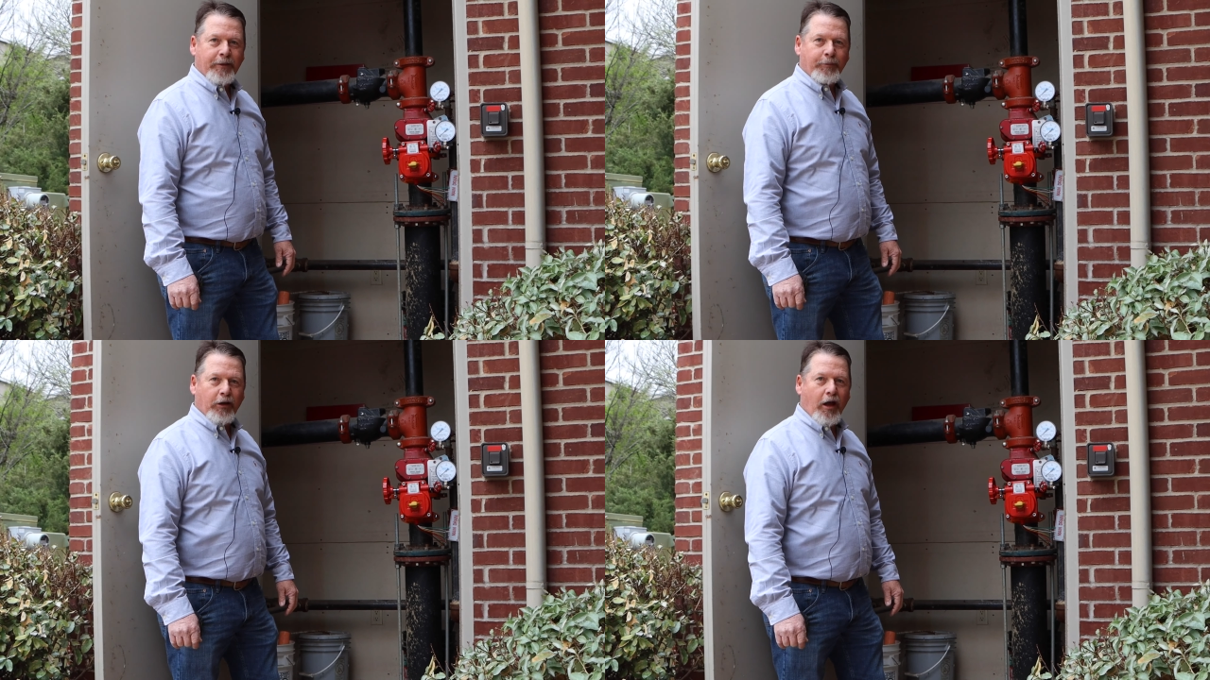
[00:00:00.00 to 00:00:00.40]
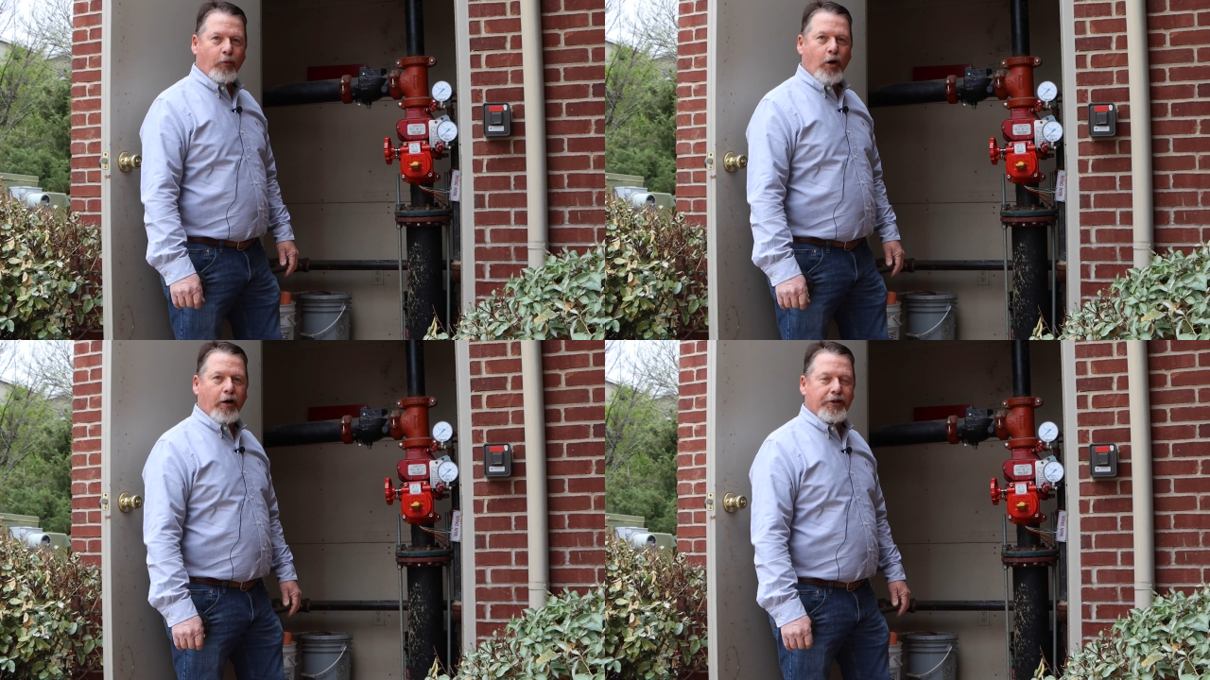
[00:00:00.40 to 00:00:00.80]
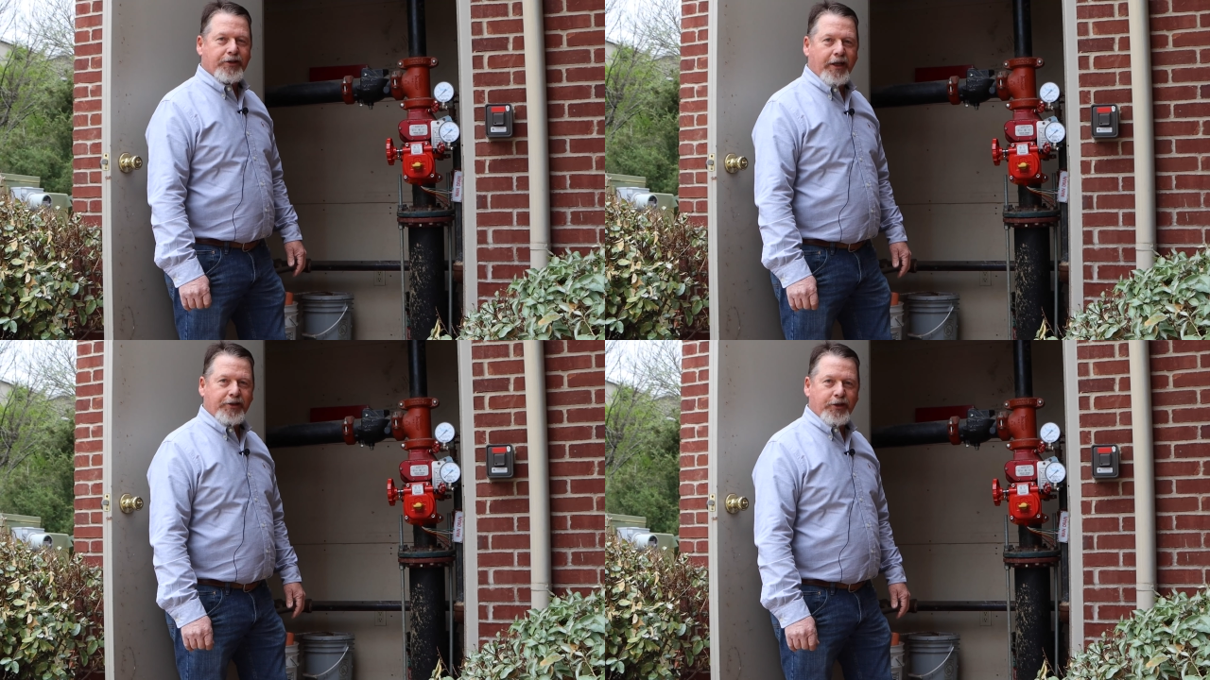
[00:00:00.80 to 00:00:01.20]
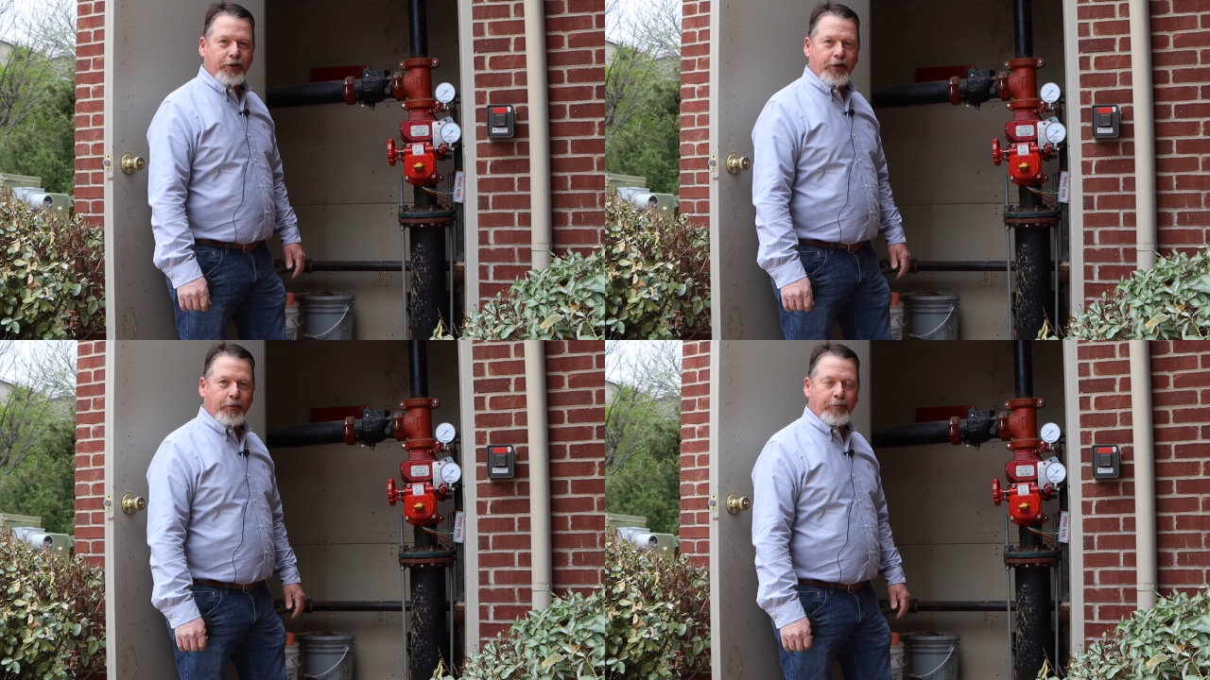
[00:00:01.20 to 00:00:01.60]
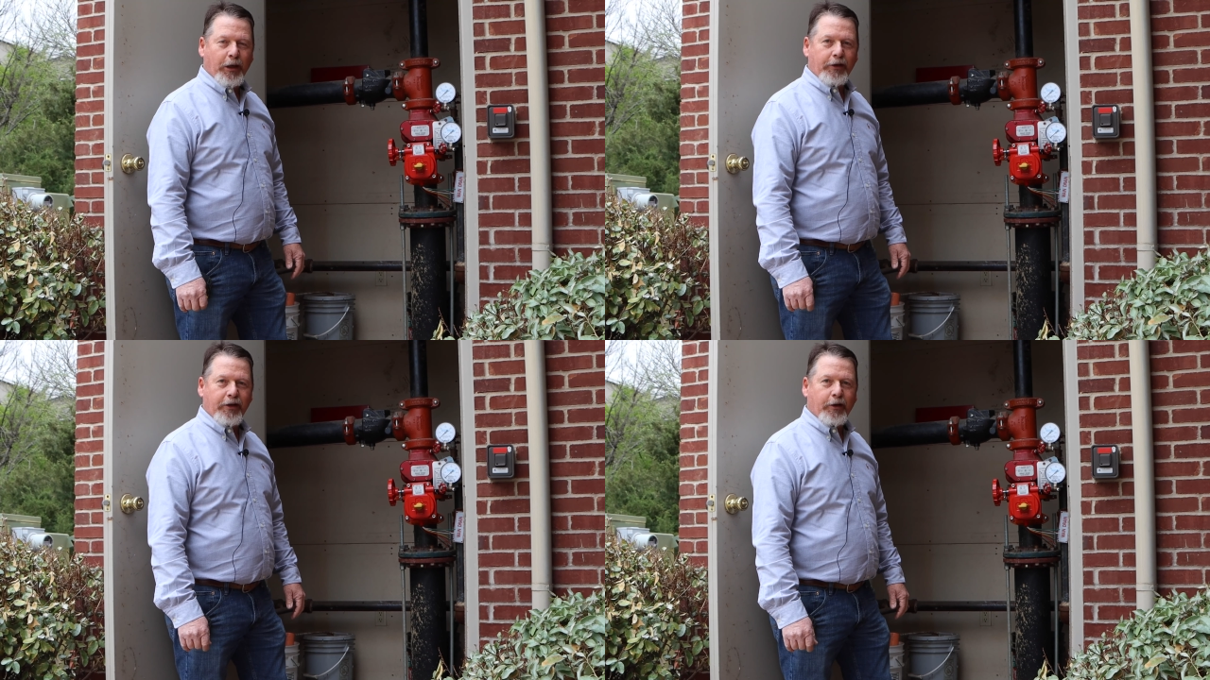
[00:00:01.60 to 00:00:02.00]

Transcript: put a lot of water inside your, your building,